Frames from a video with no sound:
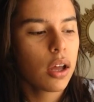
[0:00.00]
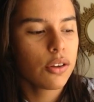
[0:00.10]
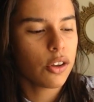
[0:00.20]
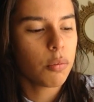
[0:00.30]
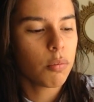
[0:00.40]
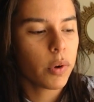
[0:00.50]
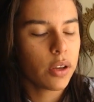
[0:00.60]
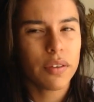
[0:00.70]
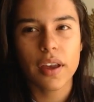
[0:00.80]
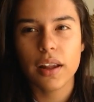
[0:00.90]
Do you, when
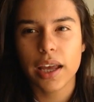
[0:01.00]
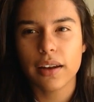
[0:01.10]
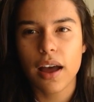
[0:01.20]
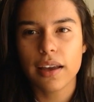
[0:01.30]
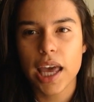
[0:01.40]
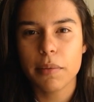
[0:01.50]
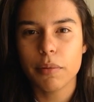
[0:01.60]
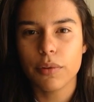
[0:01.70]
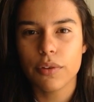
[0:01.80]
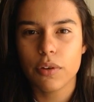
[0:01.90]
you say, like, not
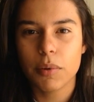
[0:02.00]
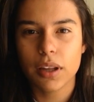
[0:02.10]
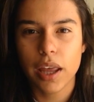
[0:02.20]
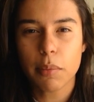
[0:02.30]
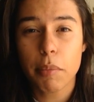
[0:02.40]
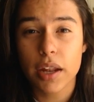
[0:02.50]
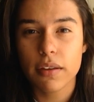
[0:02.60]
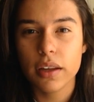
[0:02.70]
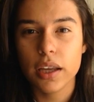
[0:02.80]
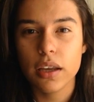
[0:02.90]
capable, do you mean, like,
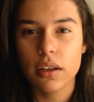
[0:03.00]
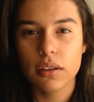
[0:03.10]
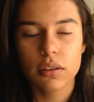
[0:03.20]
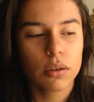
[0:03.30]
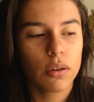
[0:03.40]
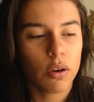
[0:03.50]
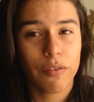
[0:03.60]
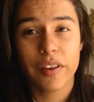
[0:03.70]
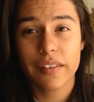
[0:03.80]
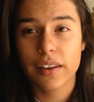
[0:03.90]
mentally or
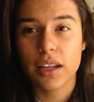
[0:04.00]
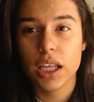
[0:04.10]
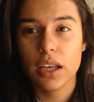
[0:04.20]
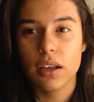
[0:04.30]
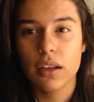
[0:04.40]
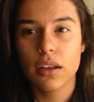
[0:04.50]
physically?